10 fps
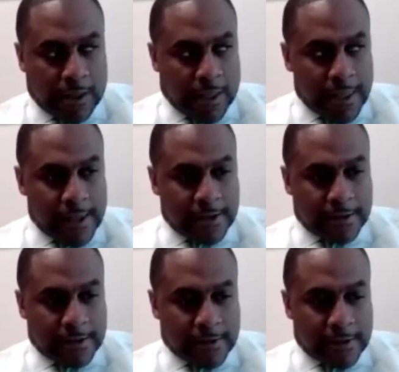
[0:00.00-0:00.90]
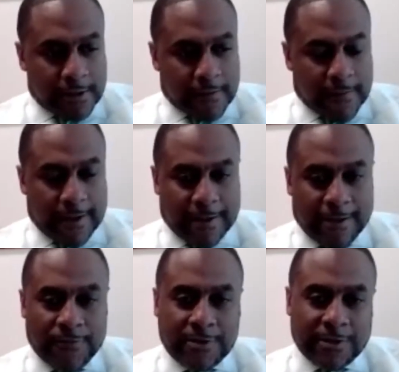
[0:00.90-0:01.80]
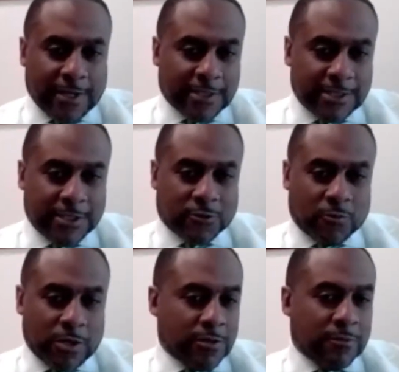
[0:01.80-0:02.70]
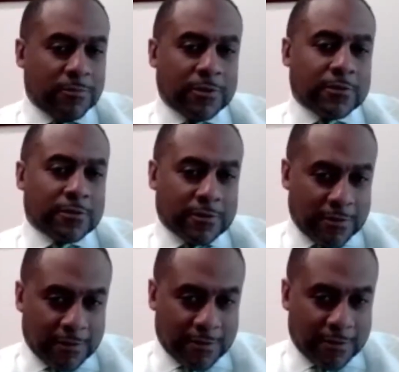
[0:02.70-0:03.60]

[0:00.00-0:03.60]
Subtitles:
and I think it's actually intertwined in the business.